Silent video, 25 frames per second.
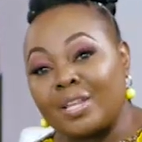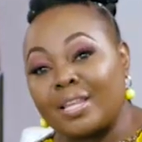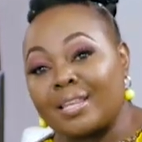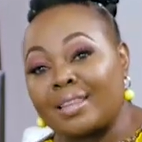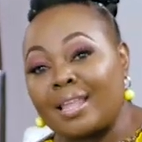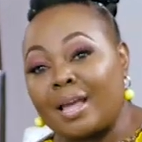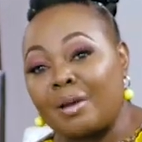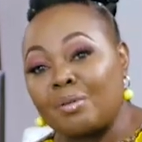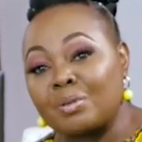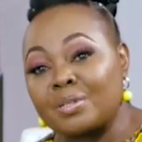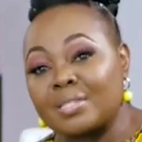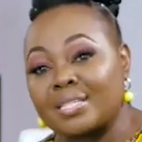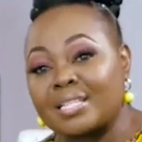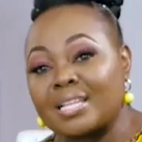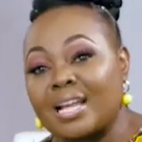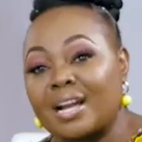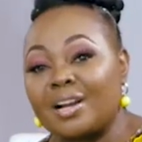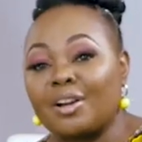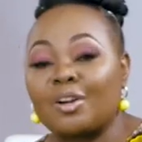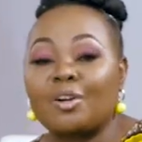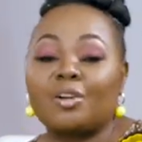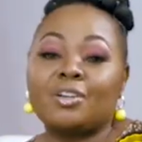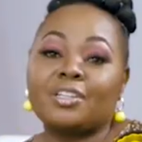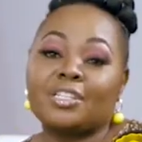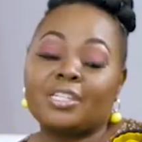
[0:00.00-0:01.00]
And that was
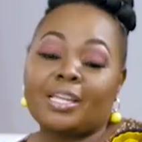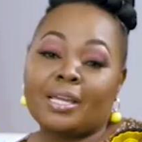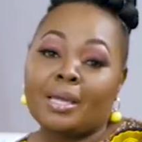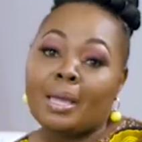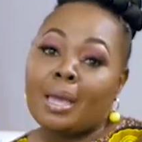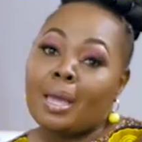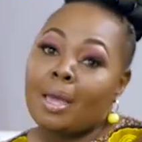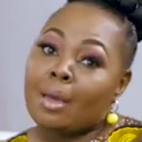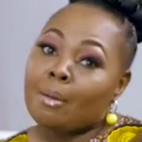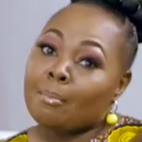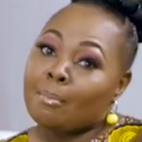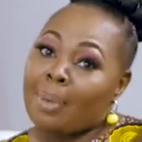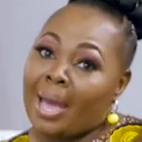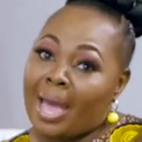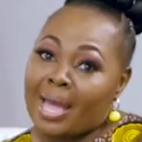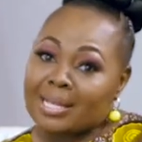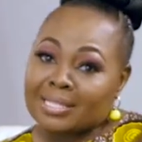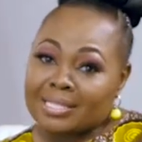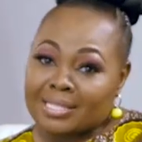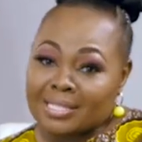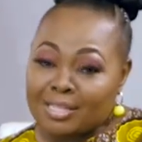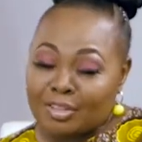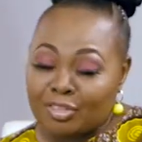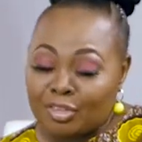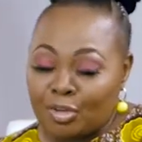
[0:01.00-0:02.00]
Nankhonde
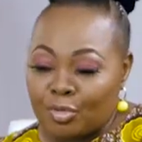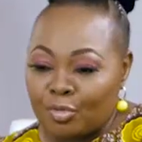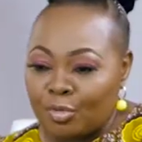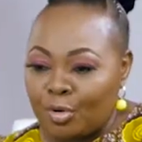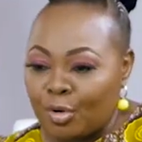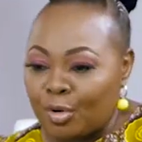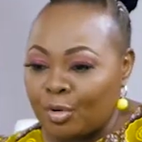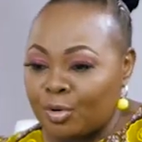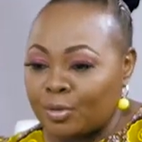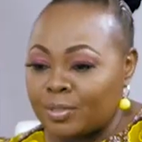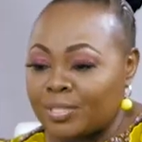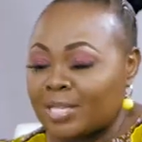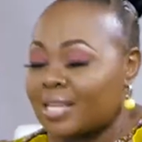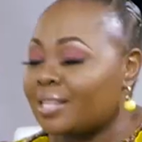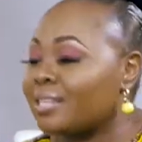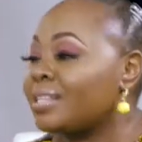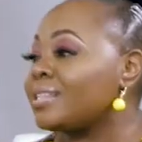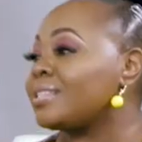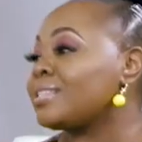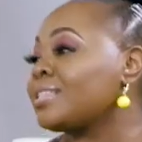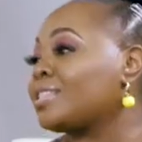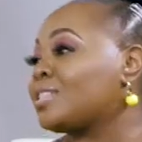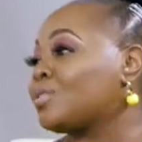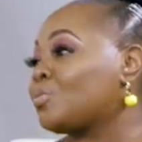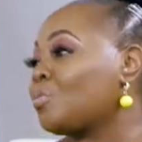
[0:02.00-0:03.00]
passing the rose. And
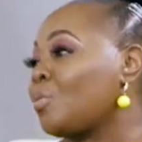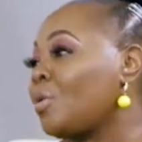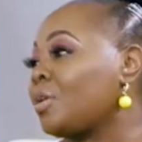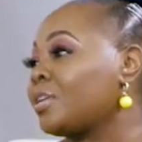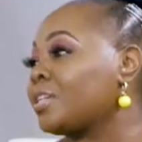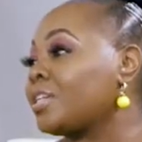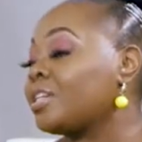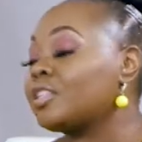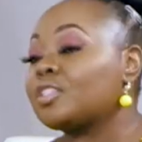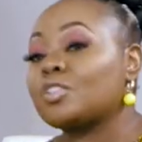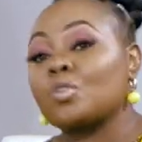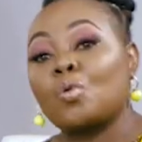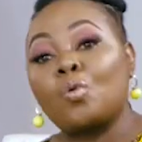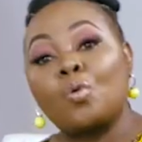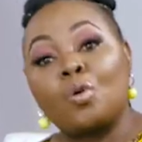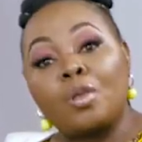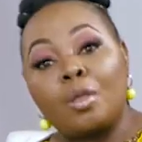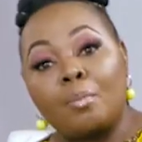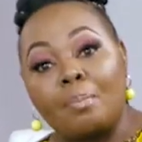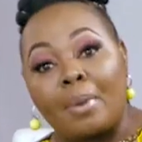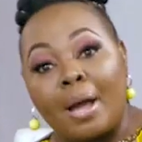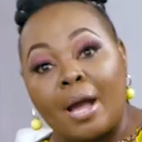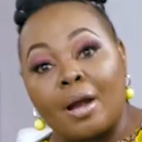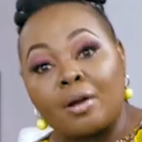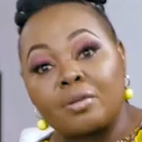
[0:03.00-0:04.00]
this is what it's all
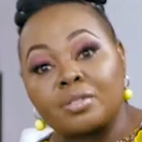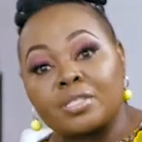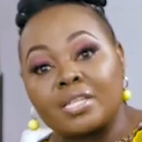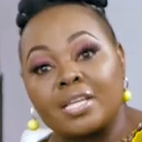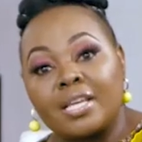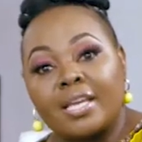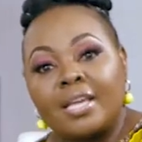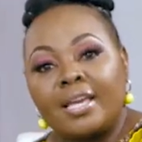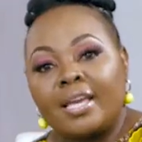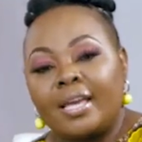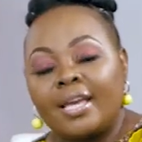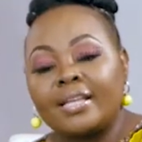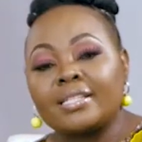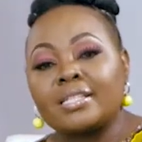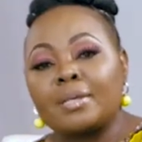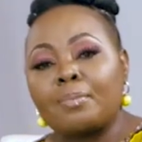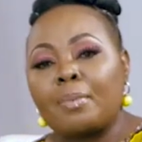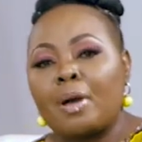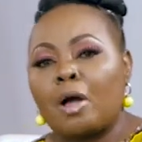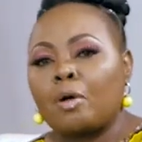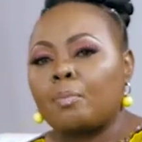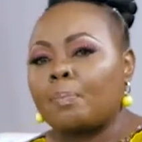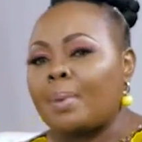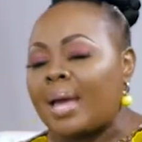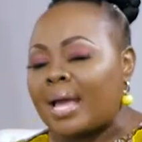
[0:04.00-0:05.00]
about. It's
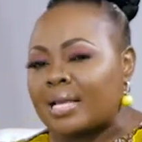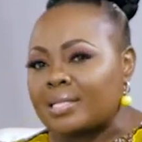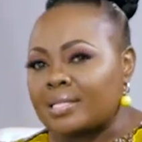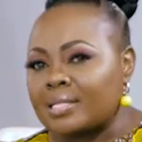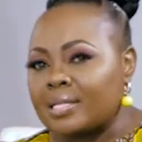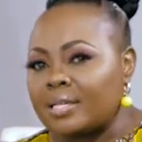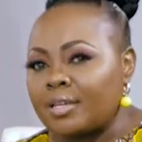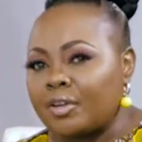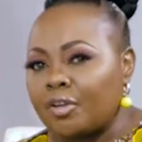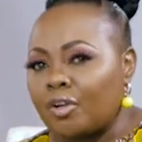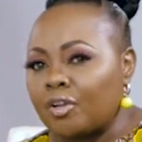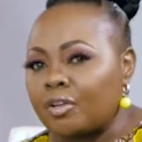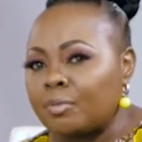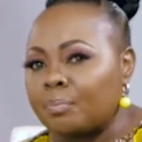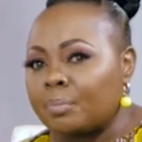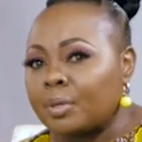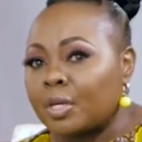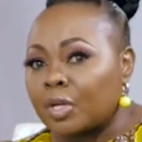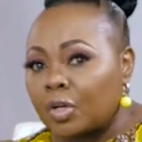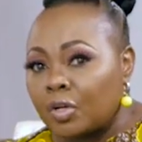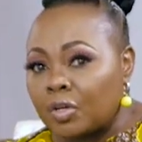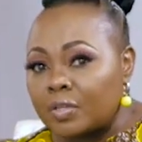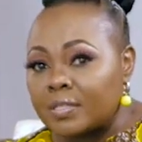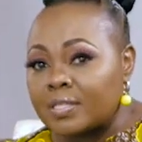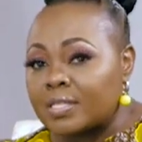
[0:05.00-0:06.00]
about passing it on
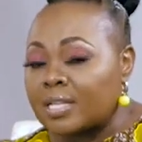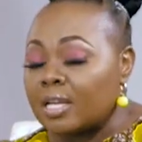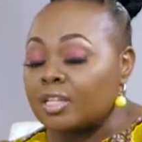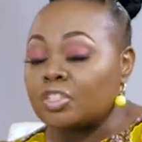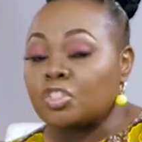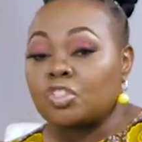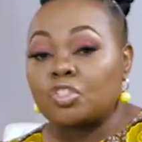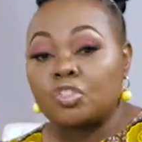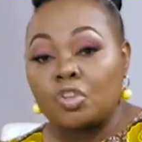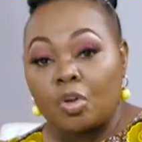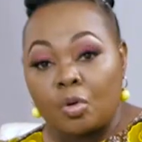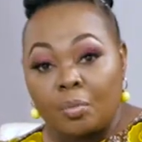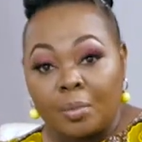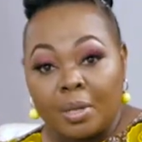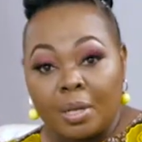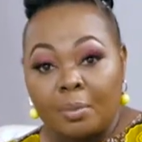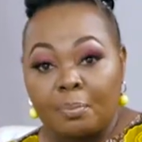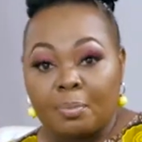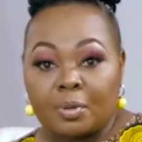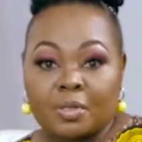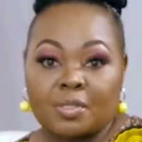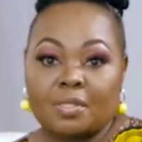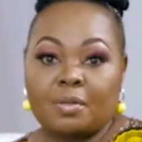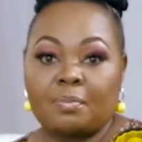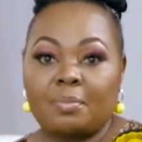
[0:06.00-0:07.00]
because there's so many
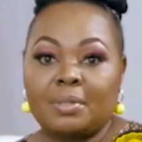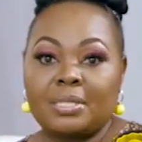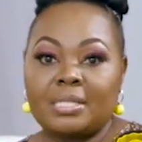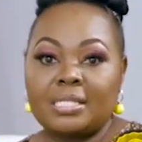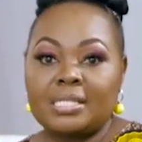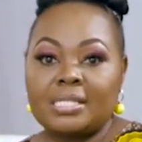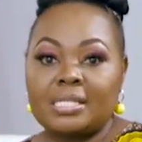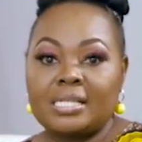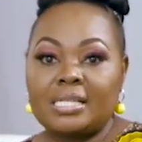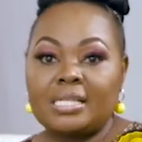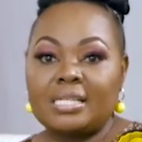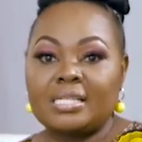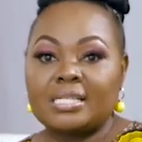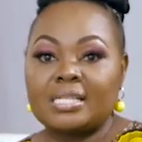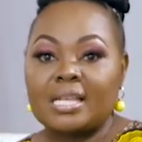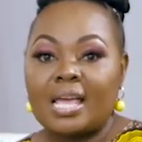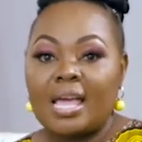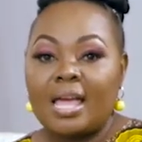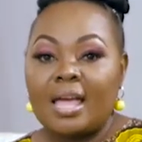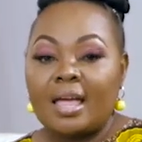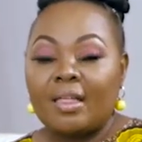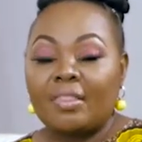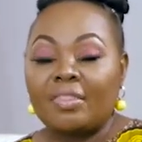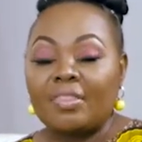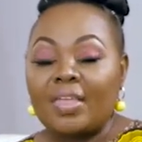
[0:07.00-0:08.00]
possibilities
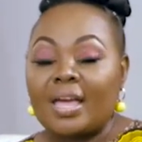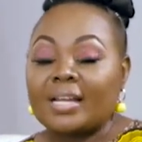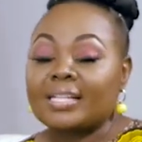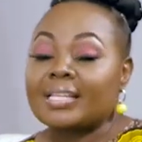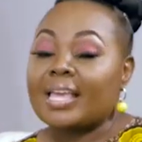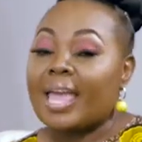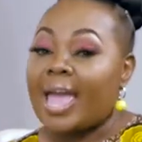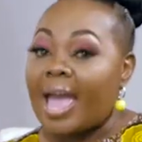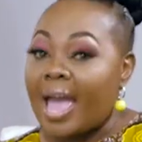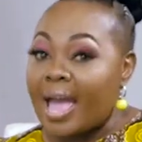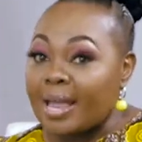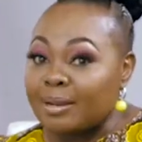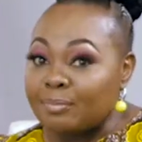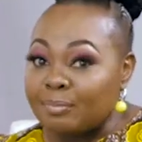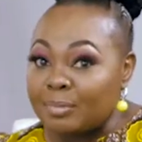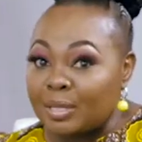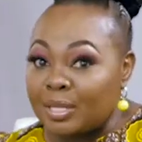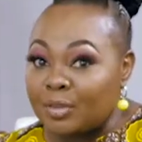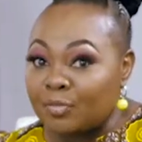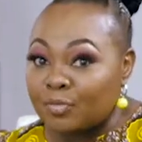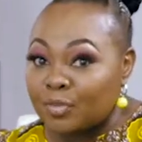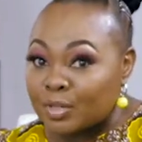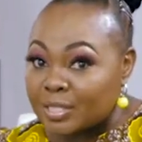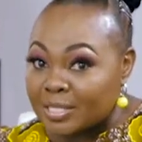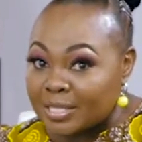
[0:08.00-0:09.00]
that can
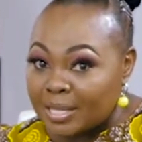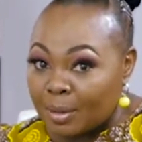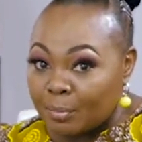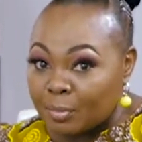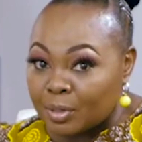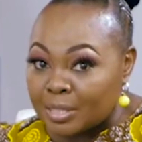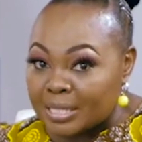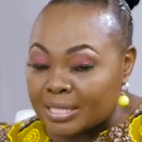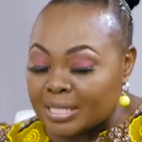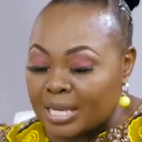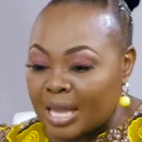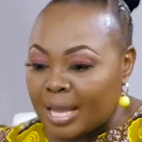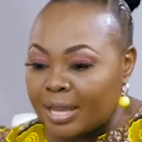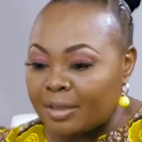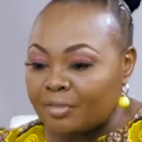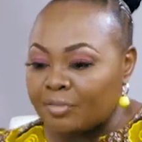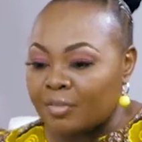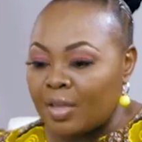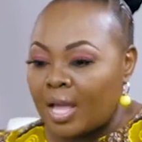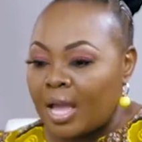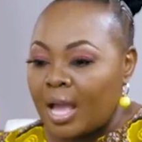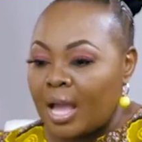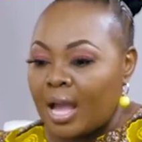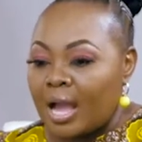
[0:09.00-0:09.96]
be for someone's life.